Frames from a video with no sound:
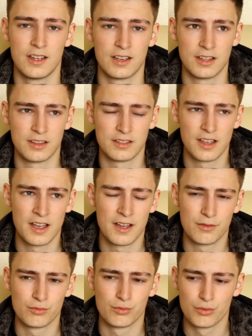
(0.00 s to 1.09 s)
and
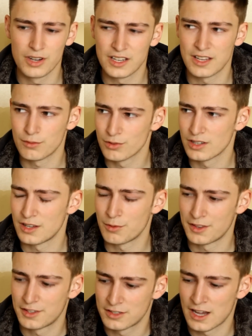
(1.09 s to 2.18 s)
really
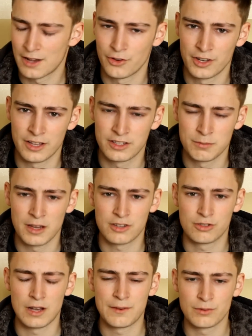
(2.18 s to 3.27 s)
went to town on that to make
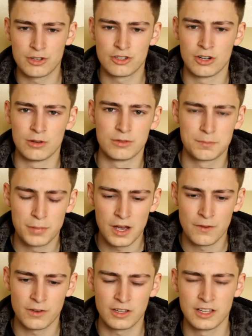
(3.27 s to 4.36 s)
sure every shot was
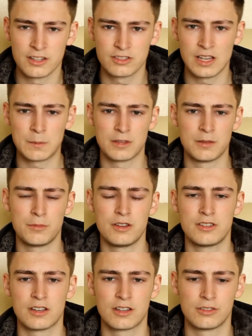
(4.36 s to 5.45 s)
perfectly in time with the
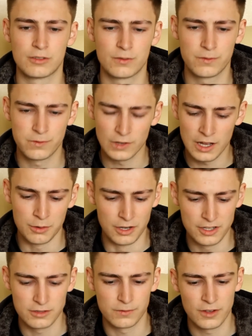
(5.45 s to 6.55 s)
music and just flowed
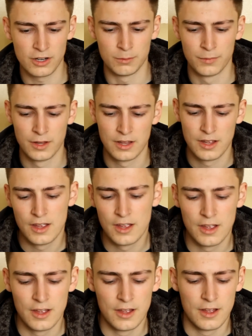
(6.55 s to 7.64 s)
as a film.
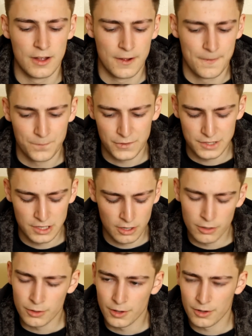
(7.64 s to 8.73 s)

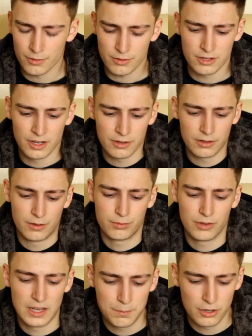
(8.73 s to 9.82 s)
So you know, I
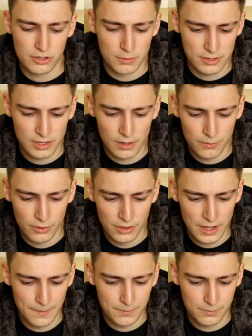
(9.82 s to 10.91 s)
really pushed myself on
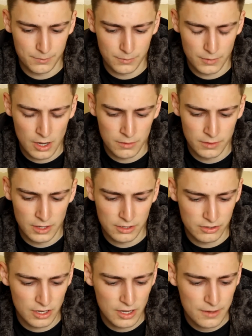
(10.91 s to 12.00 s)
that over
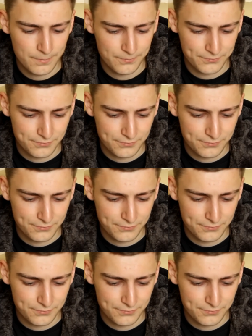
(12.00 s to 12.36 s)
this year.